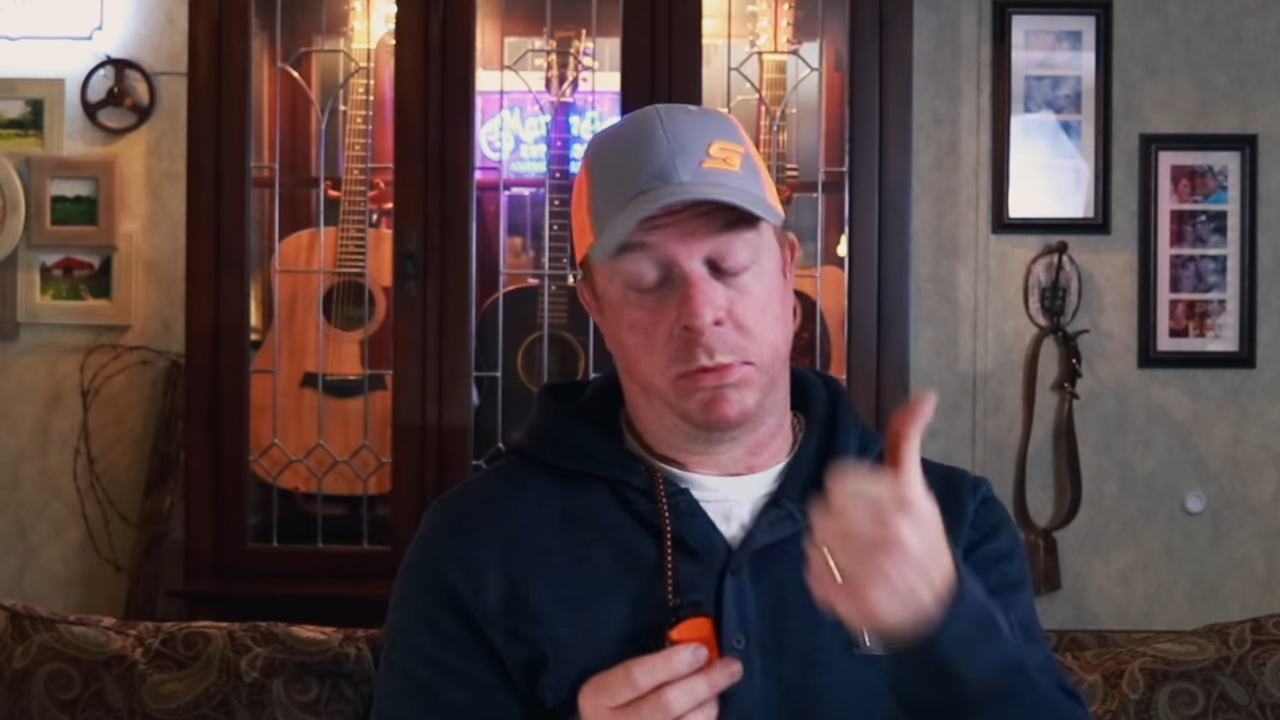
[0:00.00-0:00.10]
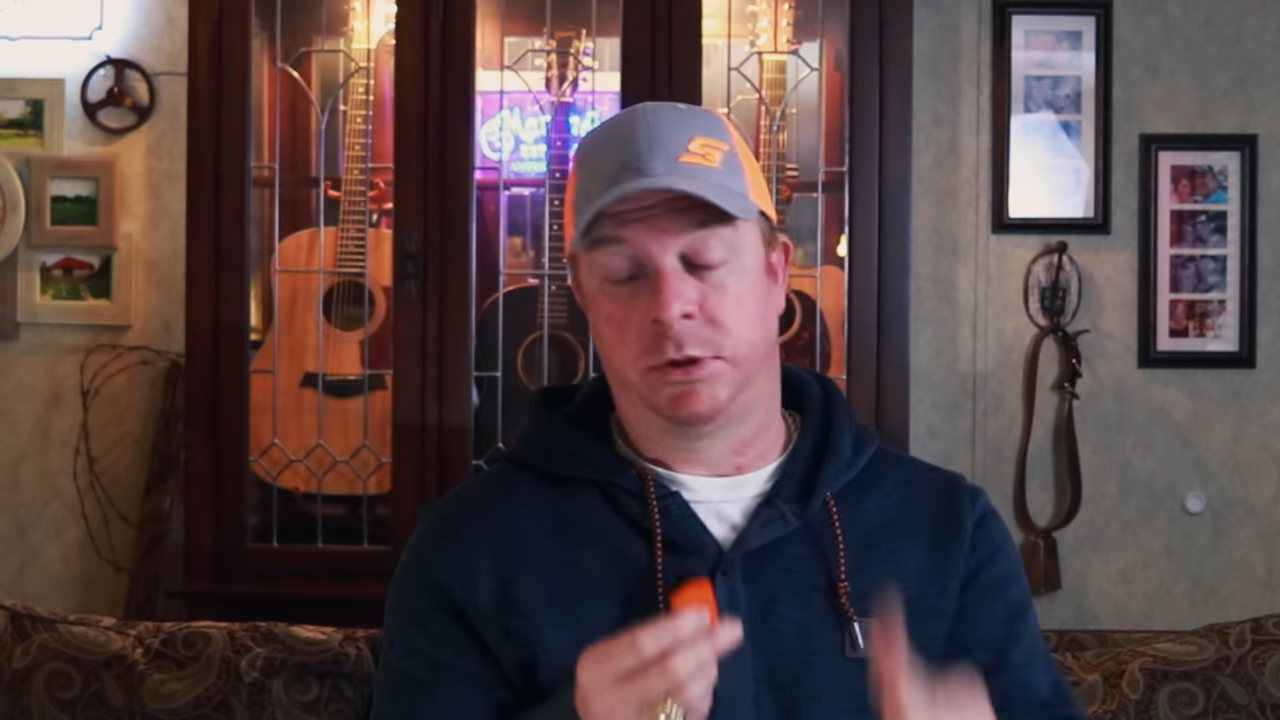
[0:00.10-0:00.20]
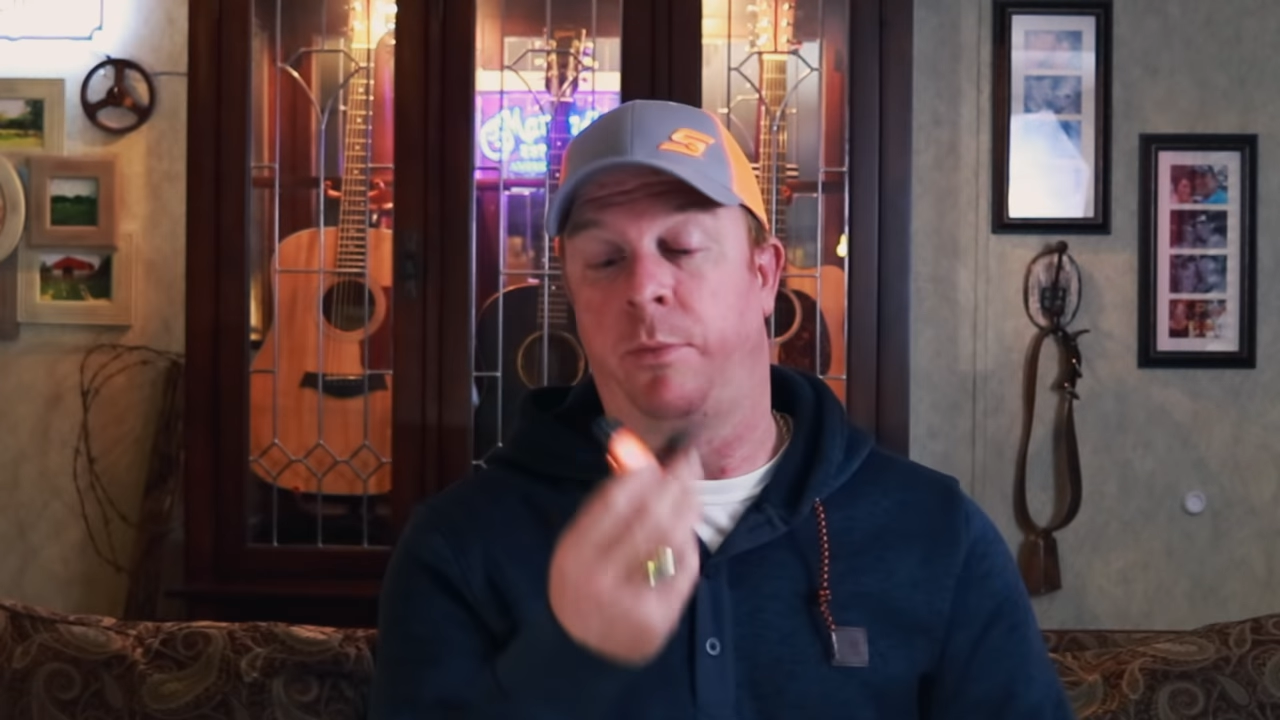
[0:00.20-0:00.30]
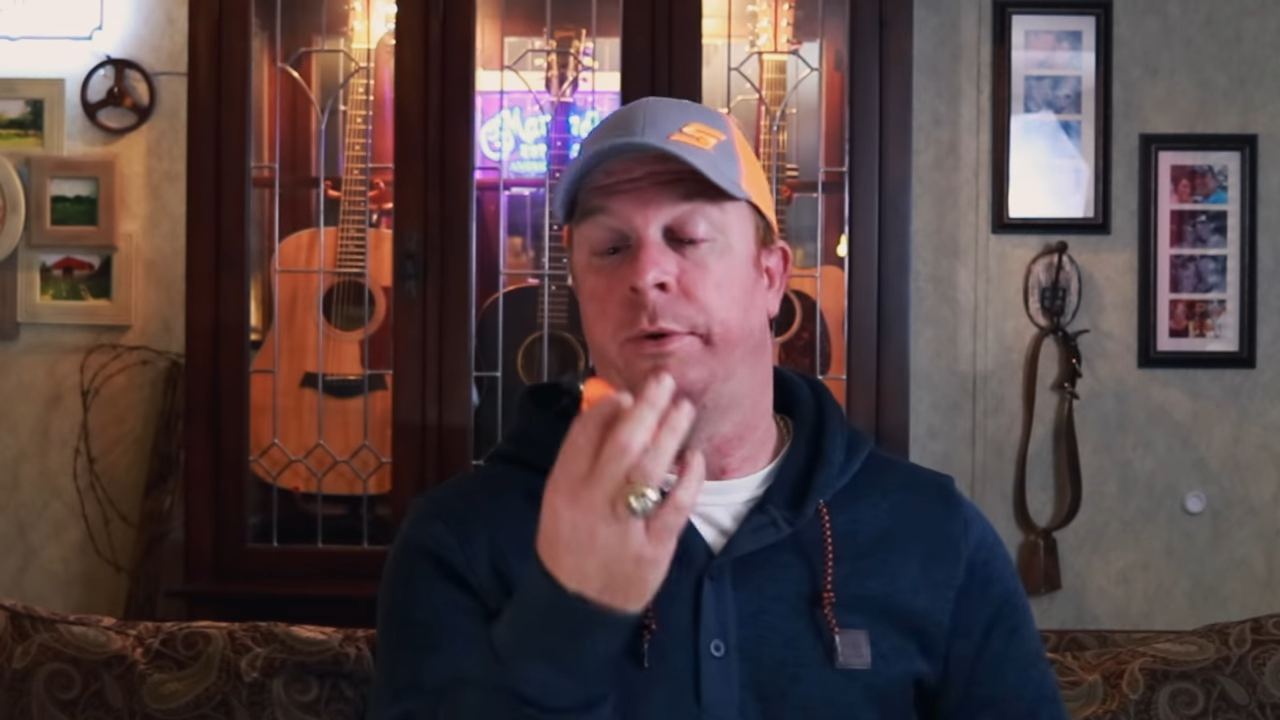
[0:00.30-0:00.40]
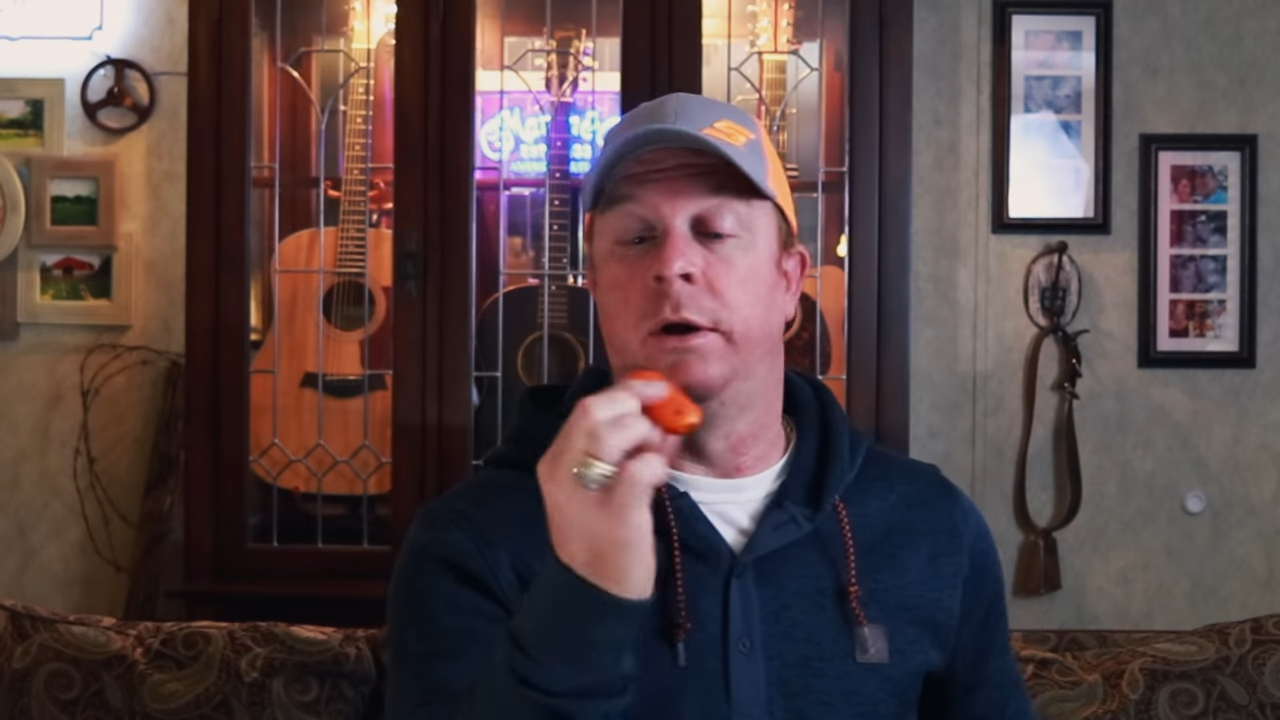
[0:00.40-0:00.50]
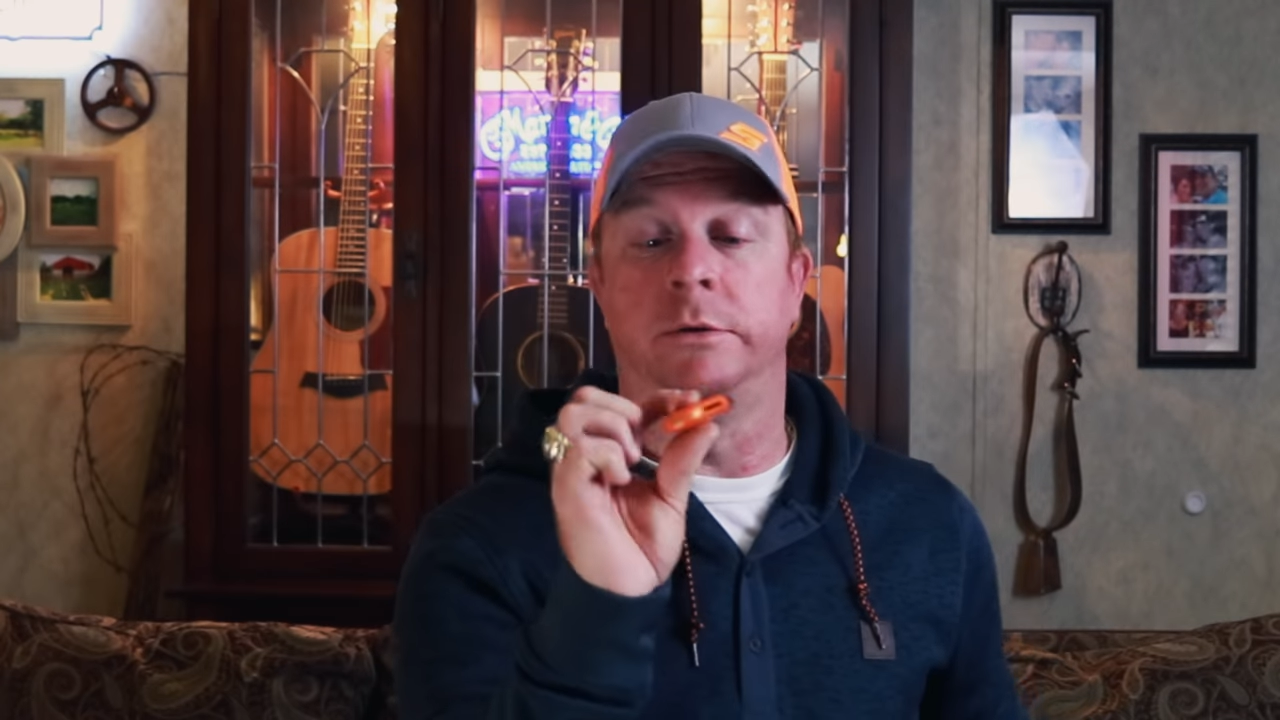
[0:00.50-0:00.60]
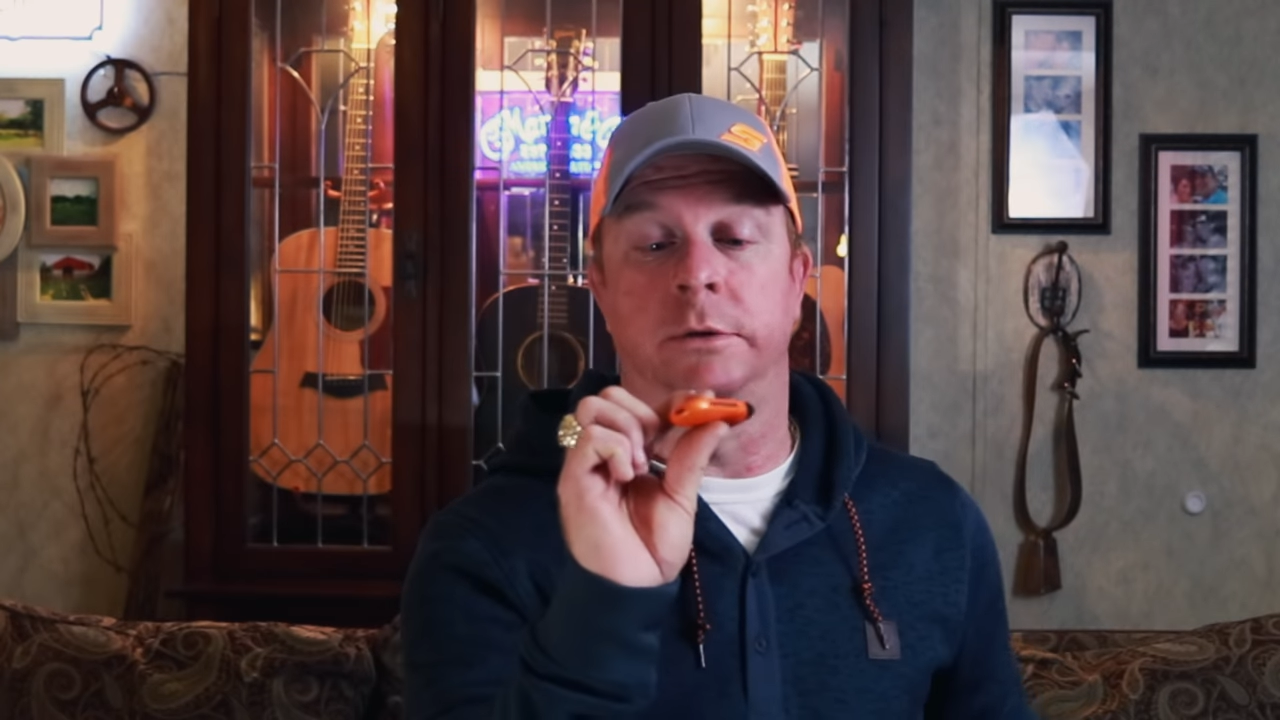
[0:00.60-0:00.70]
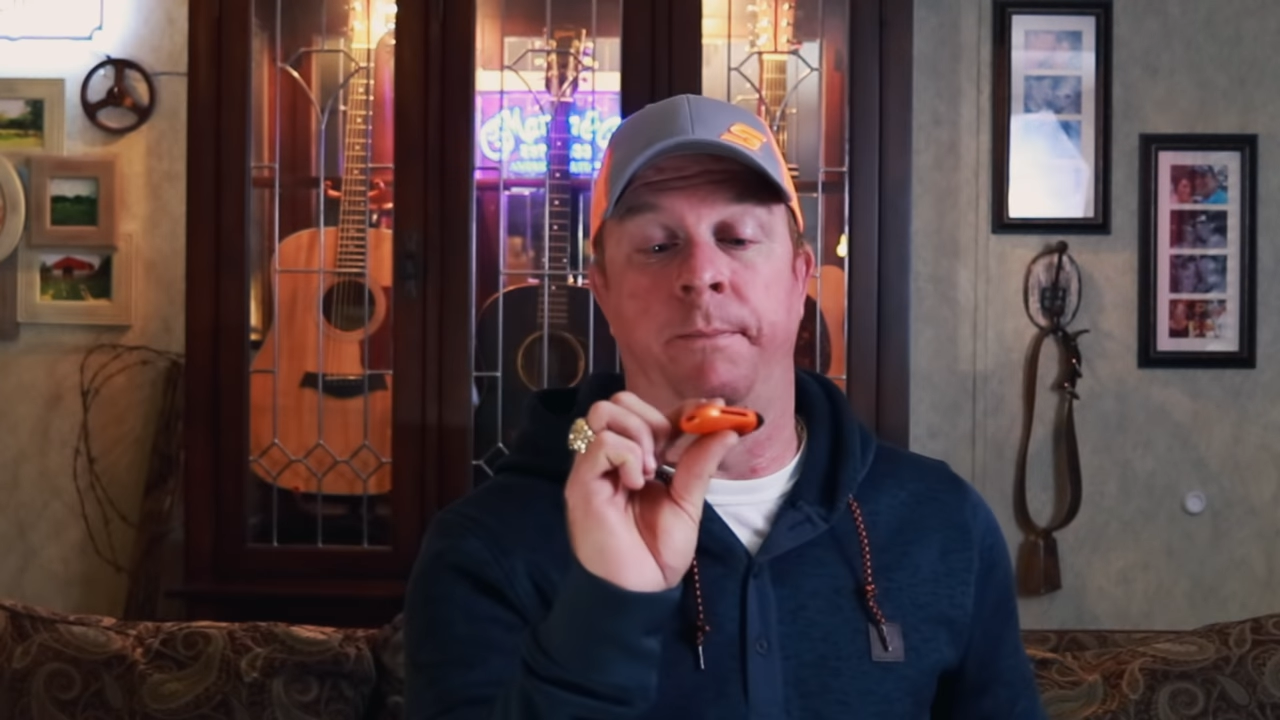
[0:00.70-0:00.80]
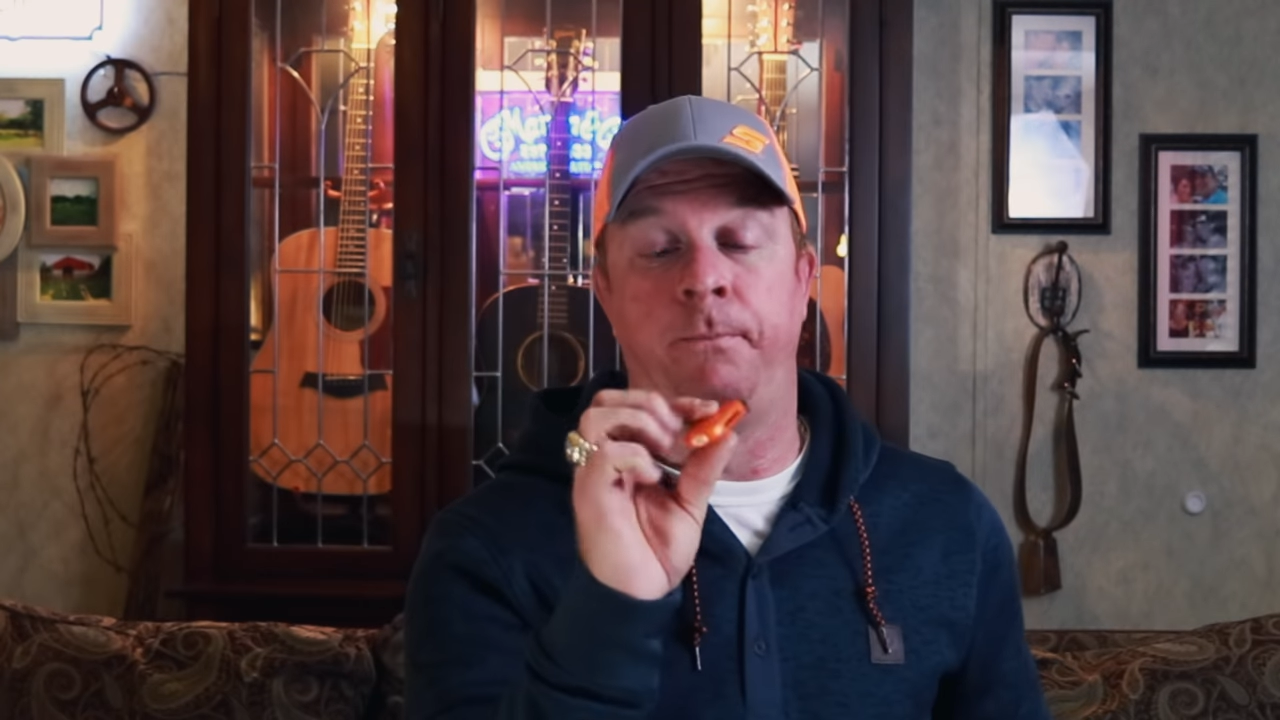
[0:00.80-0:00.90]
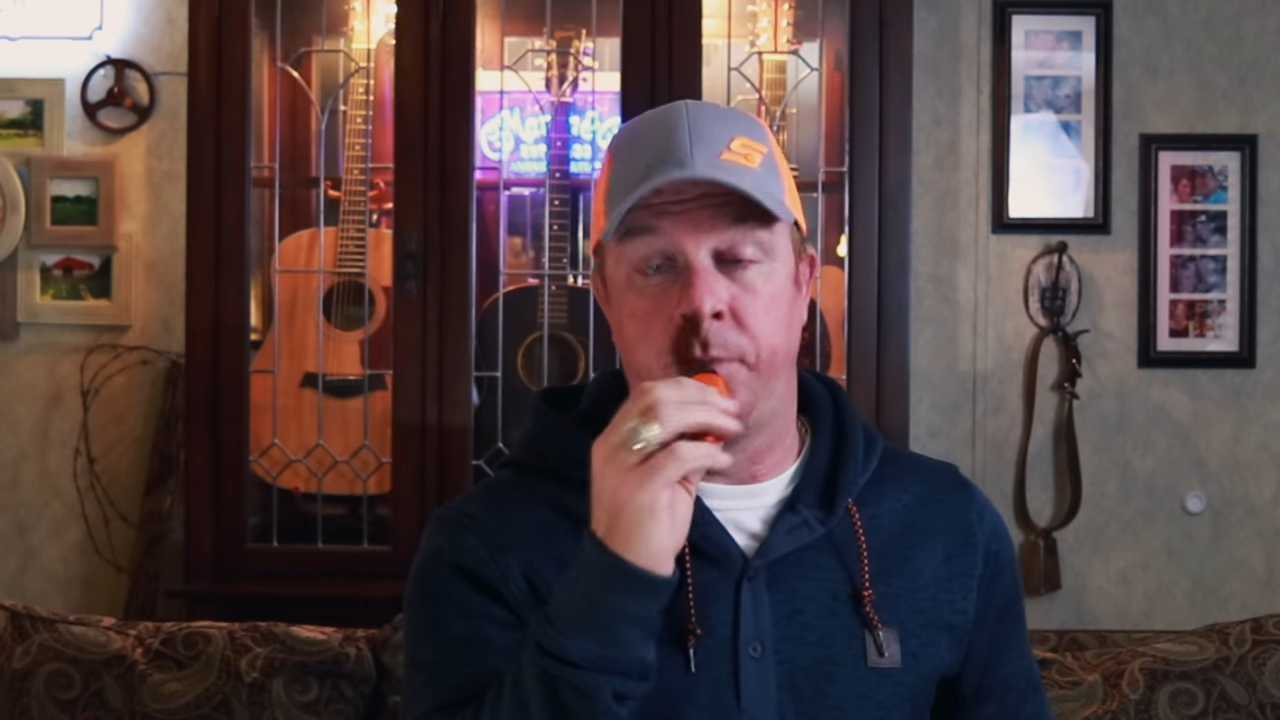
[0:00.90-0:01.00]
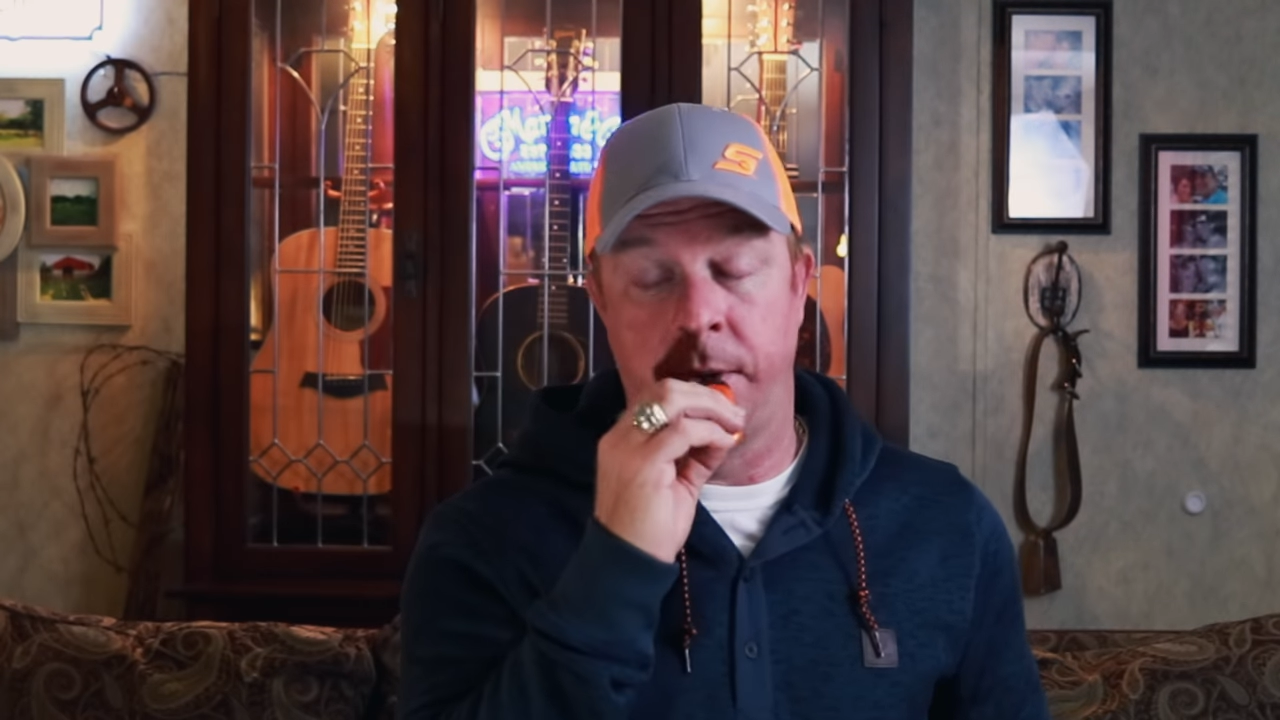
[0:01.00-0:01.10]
super awesome.